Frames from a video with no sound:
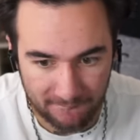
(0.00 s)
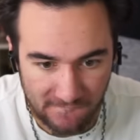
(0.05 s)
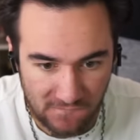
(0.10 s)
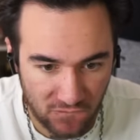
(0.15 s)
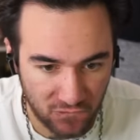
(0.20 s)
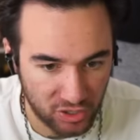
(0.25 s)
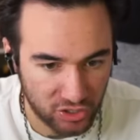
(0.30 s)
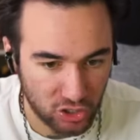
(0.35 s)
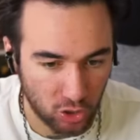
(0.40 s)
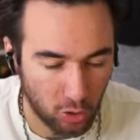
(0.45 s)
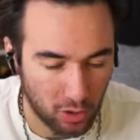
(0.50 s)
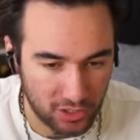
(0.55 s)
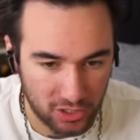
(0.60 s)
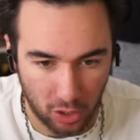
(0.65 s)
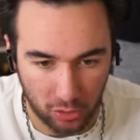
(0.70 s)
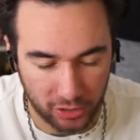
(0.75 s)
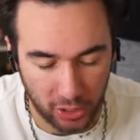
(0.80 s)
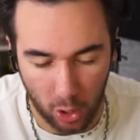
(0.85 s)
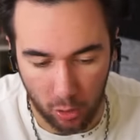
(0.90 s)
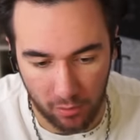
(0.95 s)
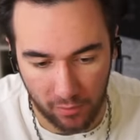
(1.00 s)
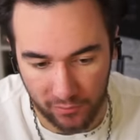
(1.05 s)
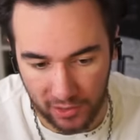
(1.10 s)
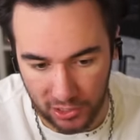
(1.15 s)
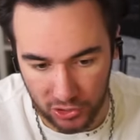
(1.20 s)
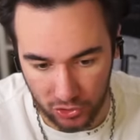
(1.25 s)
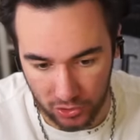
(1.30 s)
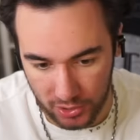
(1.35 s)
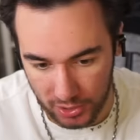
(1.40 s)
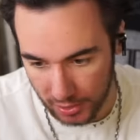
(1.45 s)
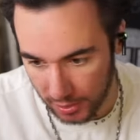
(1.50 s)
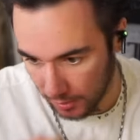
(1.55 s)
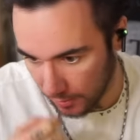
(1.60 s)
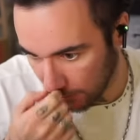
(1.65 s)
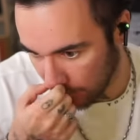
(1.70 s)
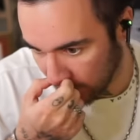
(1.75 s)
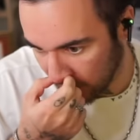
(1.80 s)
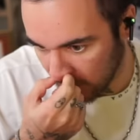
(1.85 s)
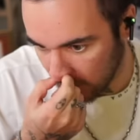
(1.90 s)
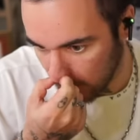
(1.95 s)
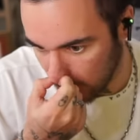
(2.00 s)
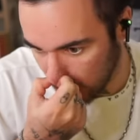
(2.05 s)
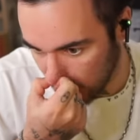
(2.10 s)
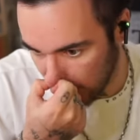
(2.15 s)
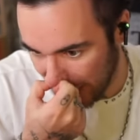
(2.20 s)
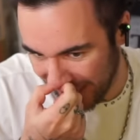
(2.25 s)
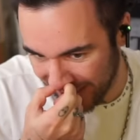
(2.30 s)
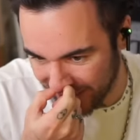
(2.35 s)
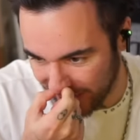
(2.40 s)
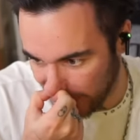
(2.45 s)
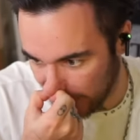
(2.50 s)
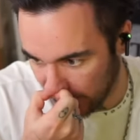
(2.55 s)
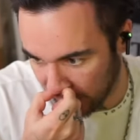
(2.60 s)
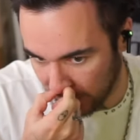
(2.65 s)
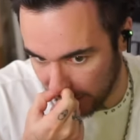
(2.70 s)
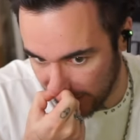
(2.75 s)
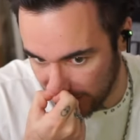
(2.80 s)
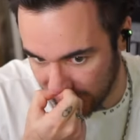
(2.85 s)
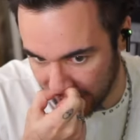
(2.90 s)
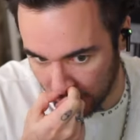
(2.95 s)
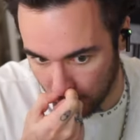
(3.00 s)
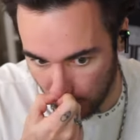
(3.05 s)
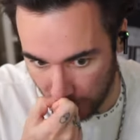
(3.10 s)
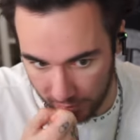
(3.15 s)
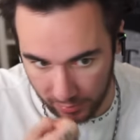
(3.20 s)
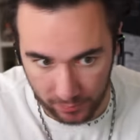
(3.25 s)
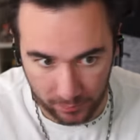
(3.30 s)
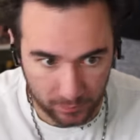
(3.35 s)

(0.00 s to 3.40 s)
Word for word: For sure, Tokyo Revengers. Instant, instant win.